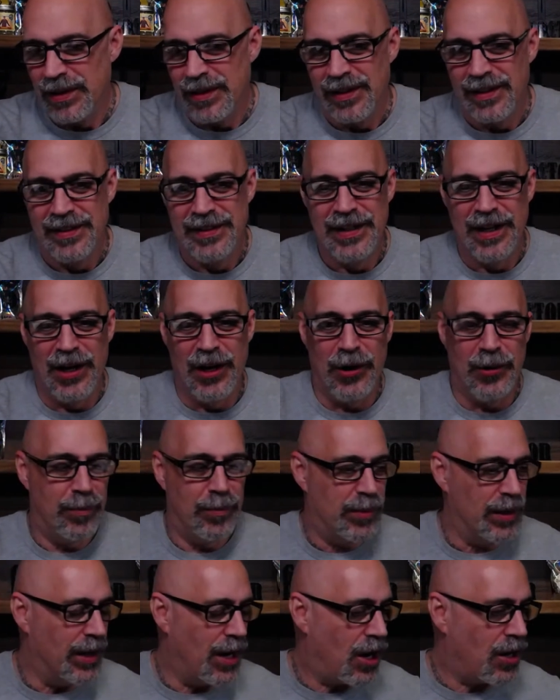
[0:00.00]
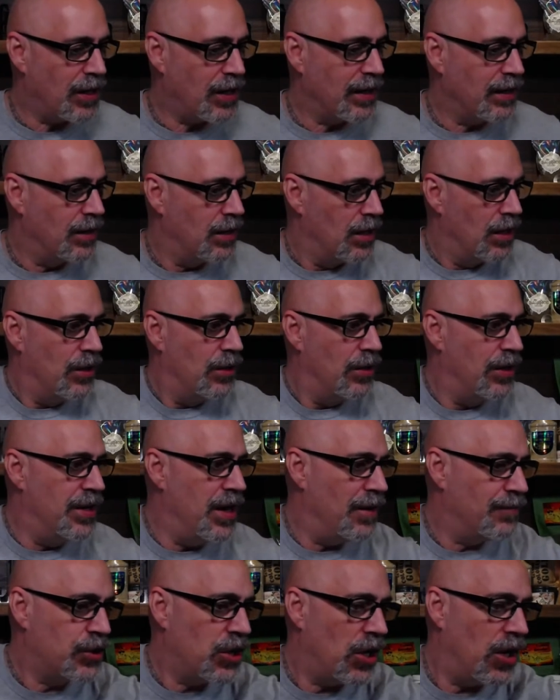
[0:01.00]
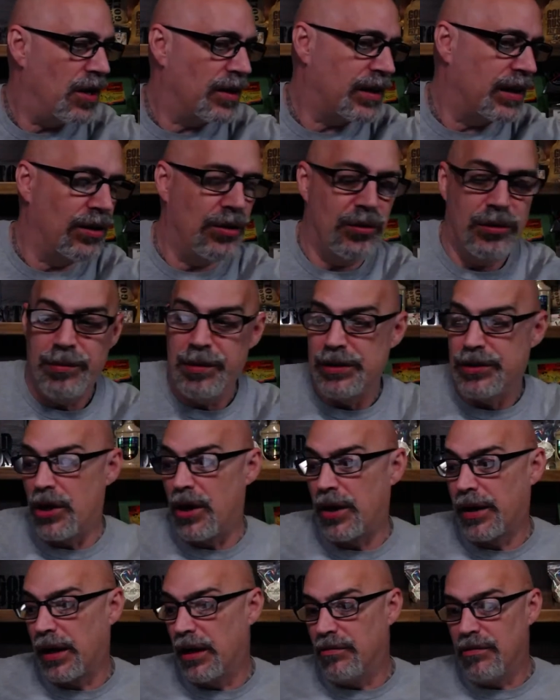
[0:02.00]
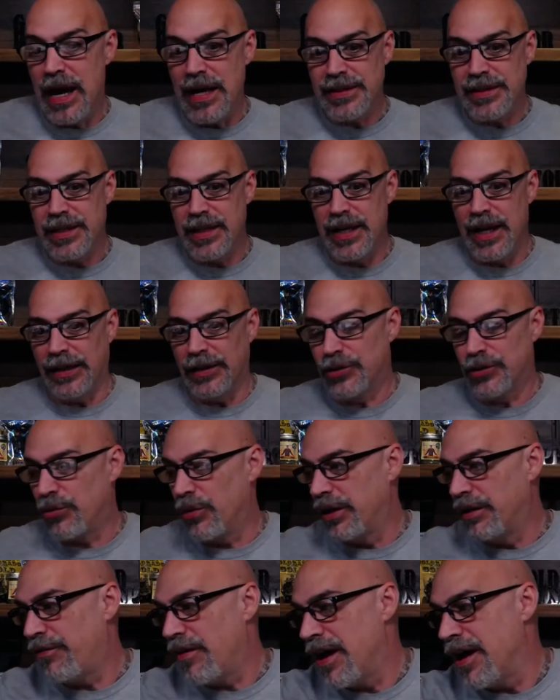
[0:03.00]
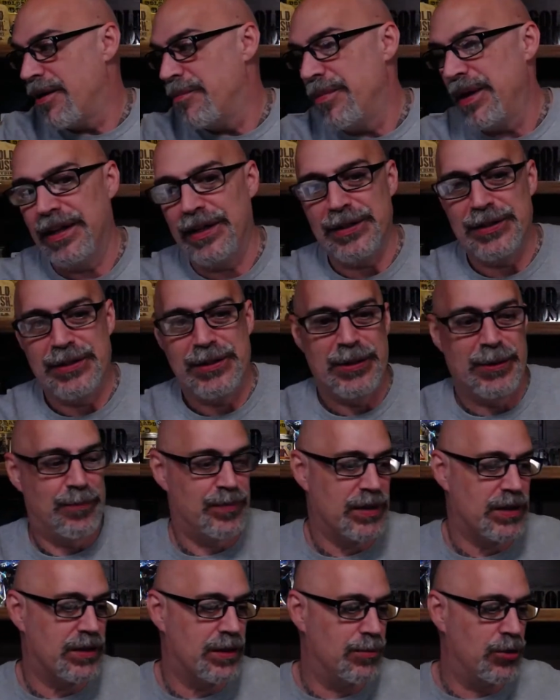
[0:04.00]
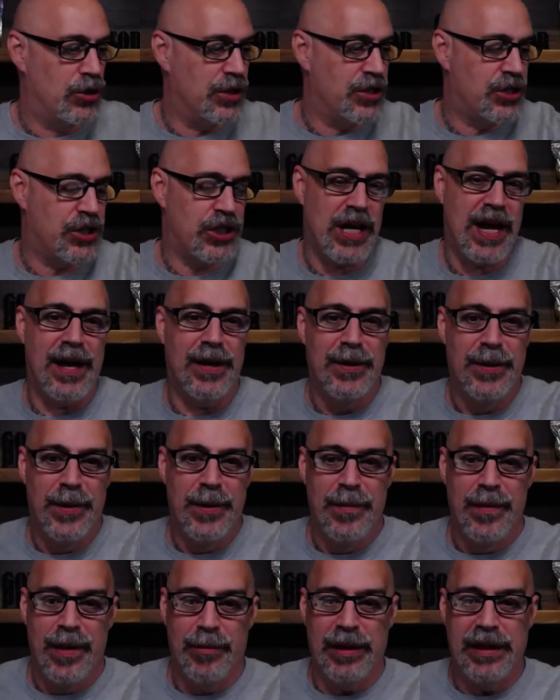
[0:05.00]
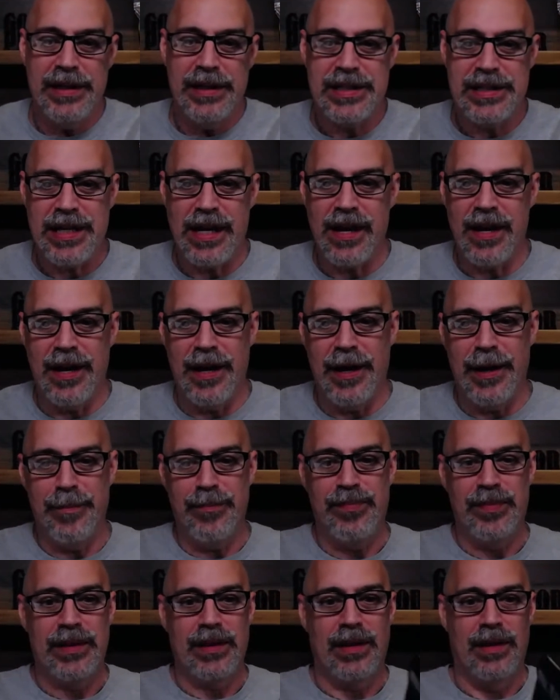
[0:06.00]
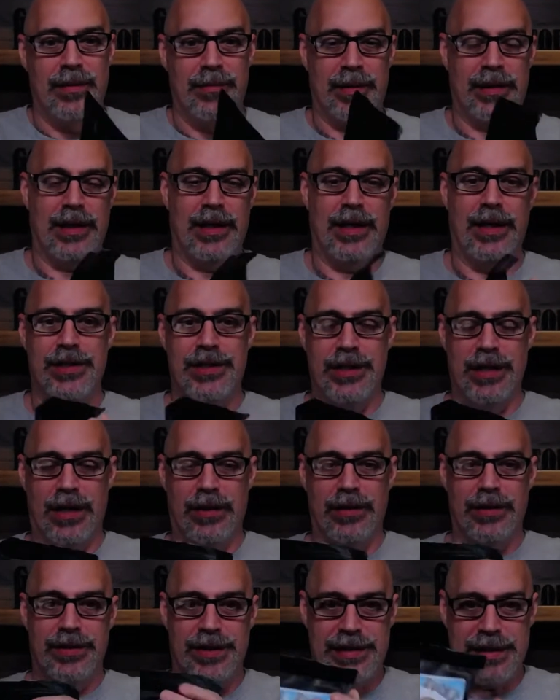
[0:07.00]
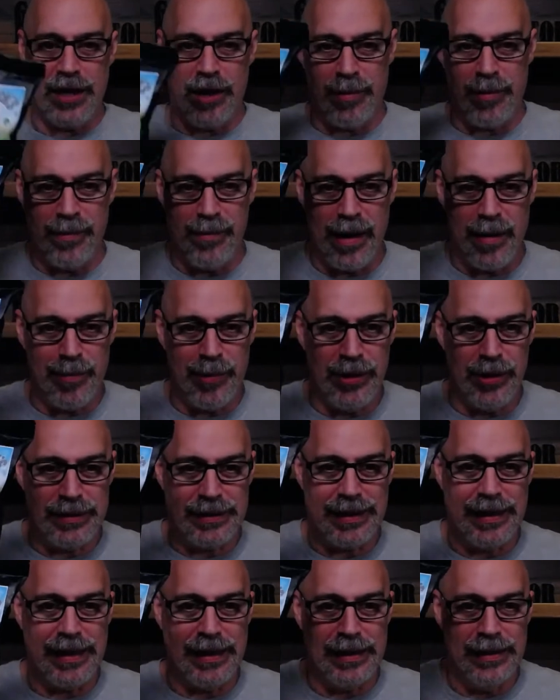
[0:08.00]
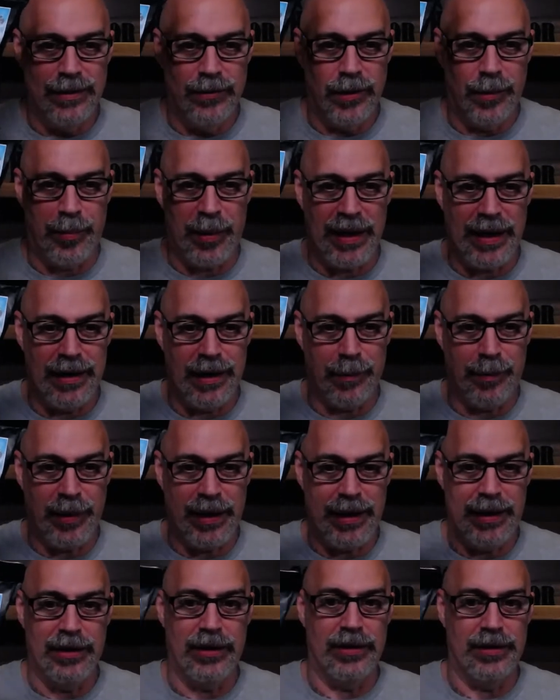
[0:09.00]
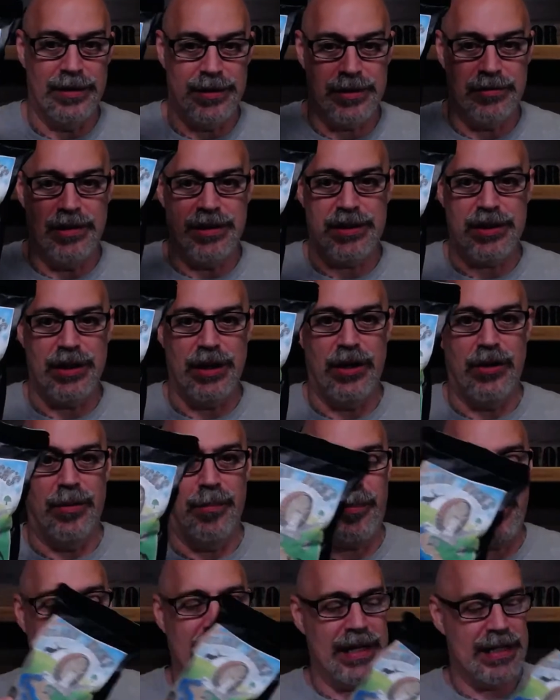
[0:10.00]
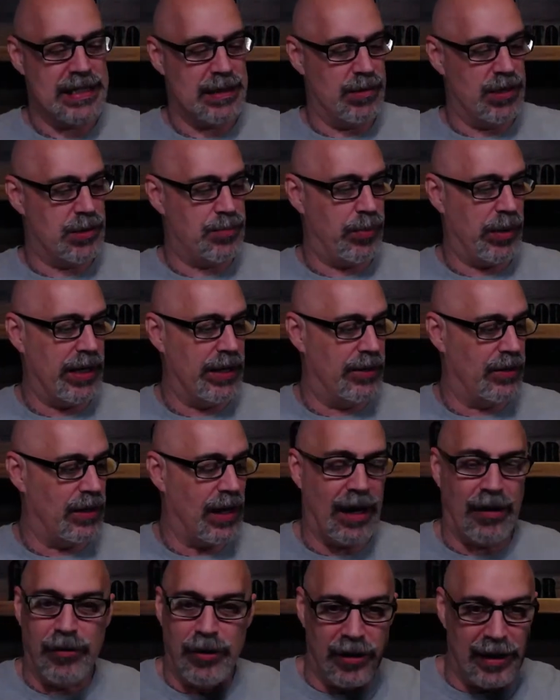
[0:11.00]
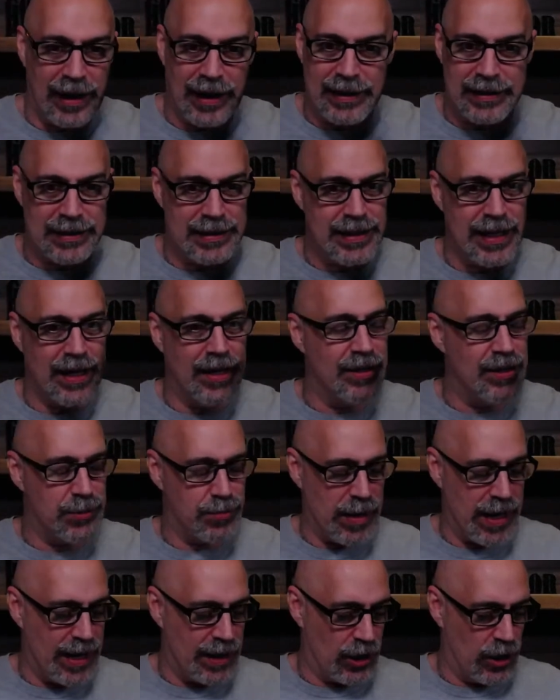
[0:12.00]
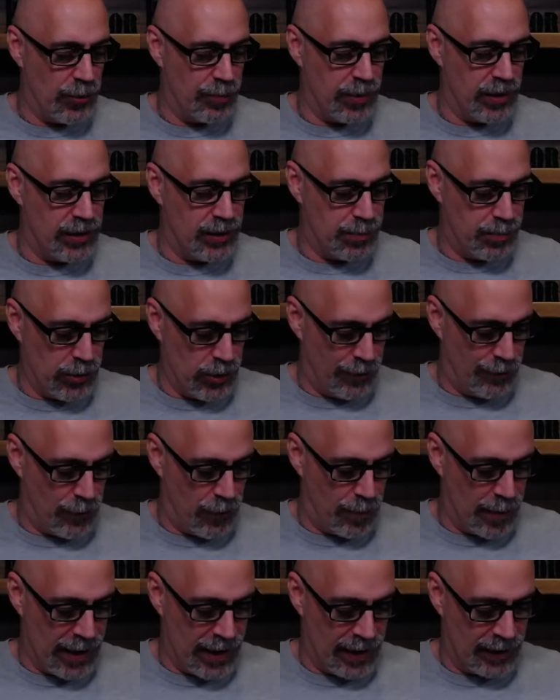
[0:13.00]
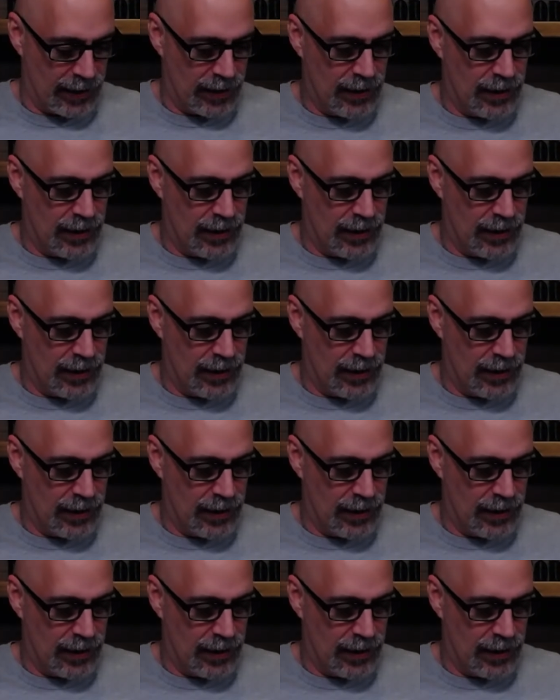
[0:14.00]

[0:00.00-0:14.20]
No, but all right, enough talking. We've been talking a lot tonight, 25 minutes. Some good chat. But it's time, because, you know, to celebrate my birthday, we're panning Paydirt. So let's go and pan some of this Paydirt. I really hate to tear this bag open. It's a beautiful bag.